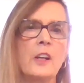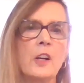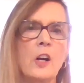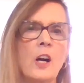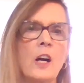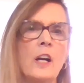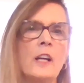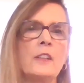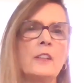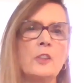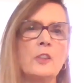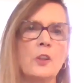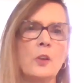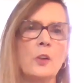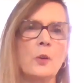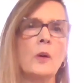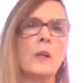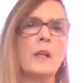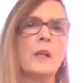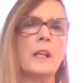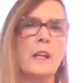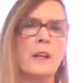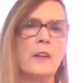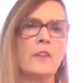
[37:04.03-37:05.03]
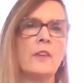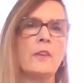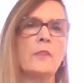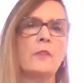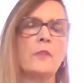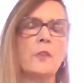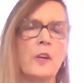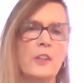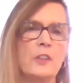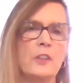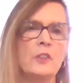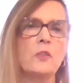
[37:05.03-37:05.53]
continuity of the
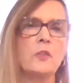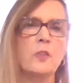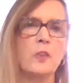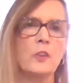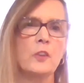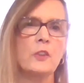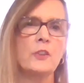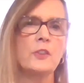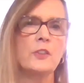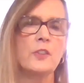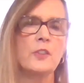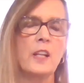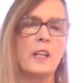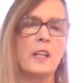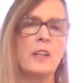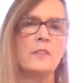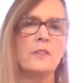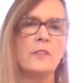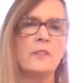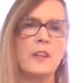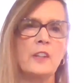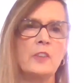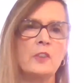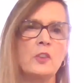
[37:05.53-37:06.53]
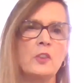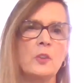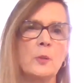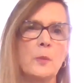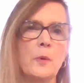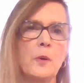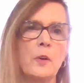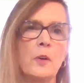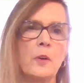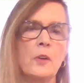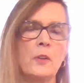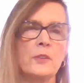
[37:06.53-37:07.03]
fresh fruits and
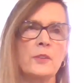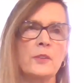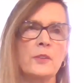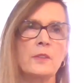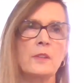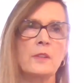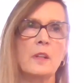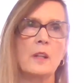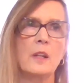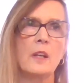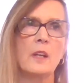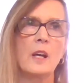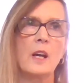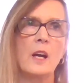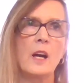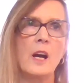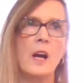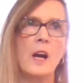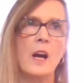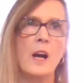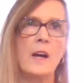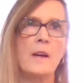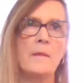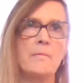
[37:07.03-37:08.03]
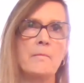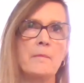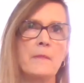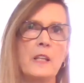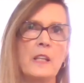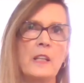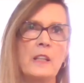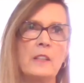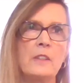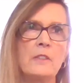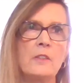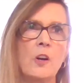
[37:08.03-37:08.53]
vegetables
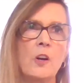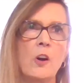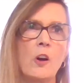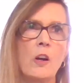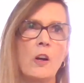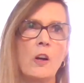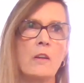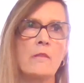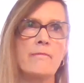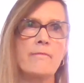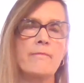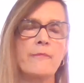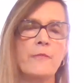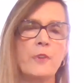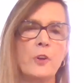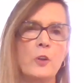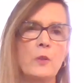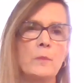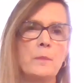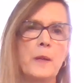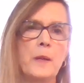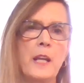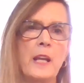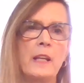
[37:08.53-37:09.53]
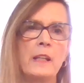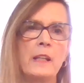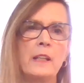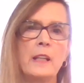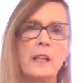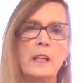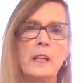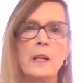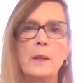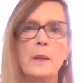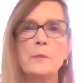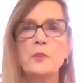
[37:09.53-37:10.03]
in our food bank.
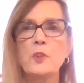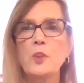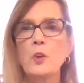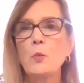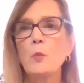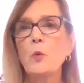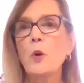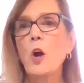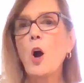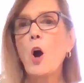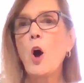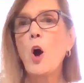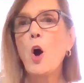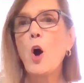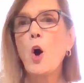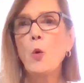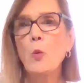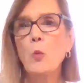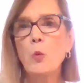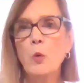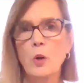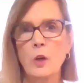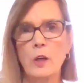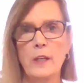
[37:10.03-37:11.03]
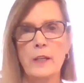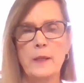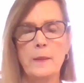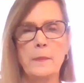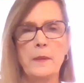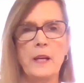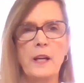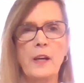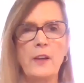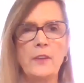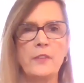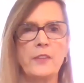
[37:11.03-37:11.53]
And I'm sure we're all worried
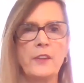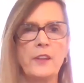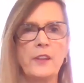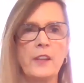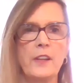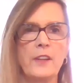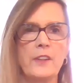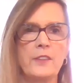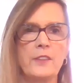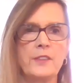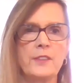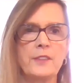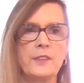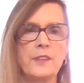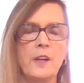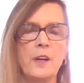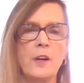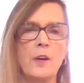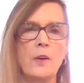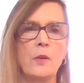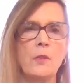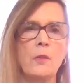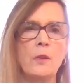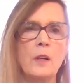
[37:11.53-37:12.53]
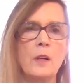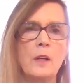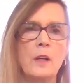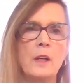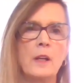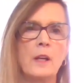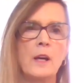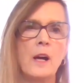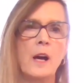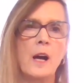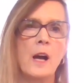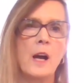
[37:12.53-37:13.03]
about this. So
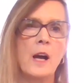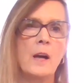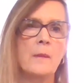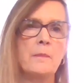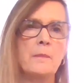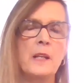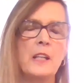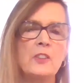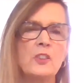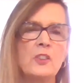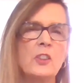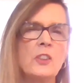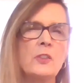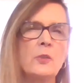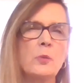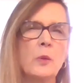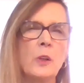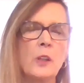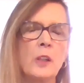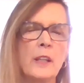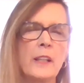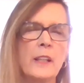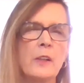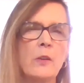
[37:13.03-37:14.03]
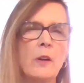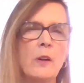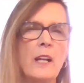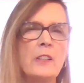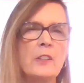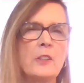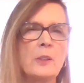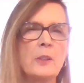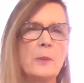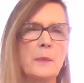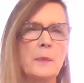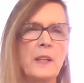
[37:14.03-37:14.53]
it's just really
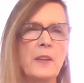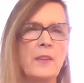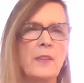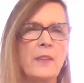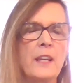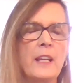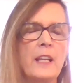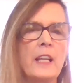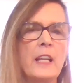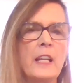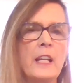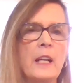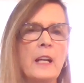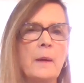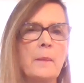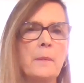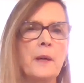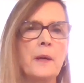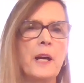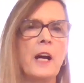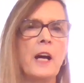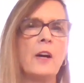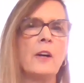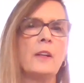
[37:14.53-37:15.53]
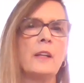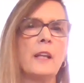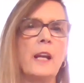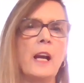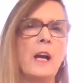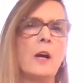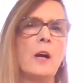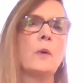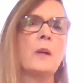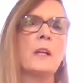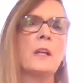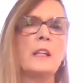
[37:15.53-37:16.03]
great to be thinking about
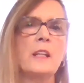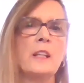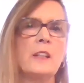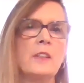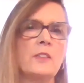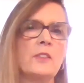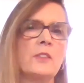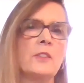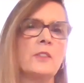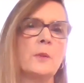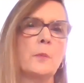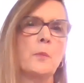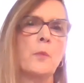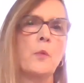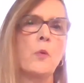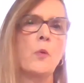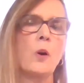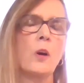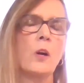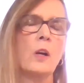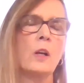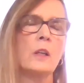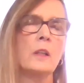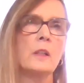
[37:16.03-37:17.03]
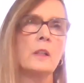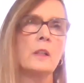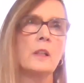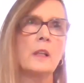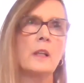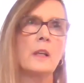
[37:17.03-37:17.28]
how we can support